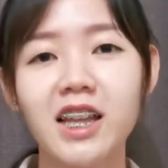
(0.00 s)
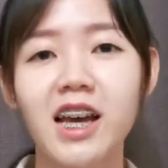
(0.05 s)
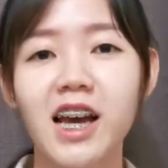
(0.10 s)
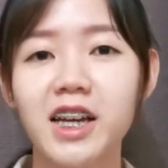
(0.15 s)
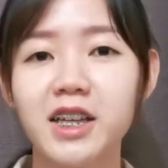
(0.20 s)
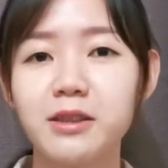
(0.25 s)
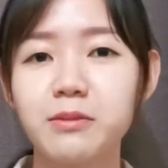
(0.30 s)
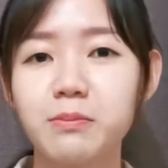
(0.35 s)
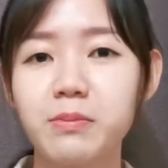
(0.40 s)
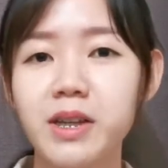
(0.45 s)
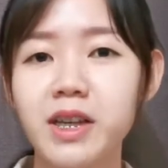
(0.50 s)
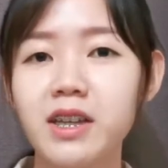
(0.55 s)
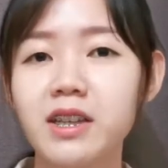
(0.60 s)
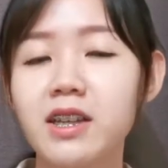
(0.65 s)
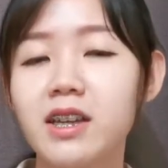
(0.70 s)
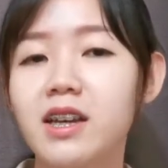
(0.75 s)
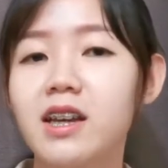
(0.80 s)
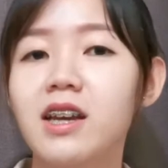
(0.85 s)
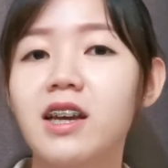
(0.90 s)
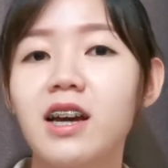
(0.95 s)
explain
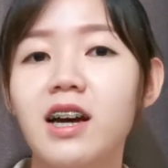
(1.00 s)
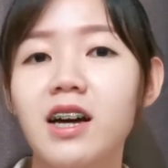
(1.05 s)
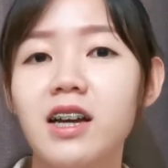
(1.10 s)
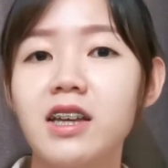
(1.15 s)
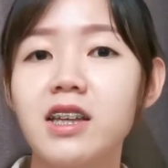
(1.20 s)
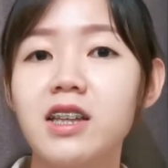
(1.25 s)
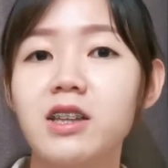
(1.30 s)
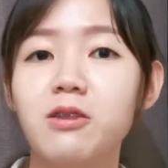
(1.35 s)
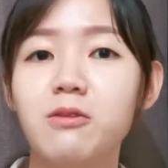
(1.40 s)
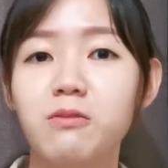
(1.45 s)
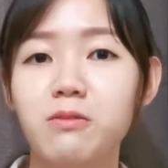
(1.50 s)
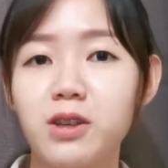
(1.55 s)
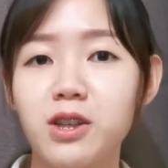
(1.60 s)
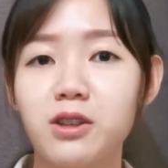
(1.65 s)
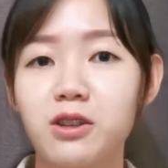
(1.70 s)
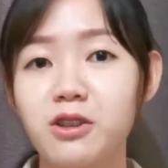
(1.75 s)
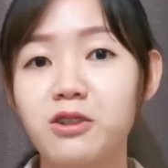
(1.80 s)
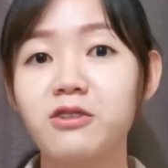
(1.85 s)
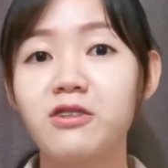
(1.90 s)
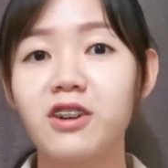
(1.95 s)
in the
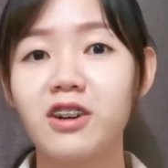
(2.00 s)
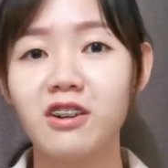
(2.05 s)
video.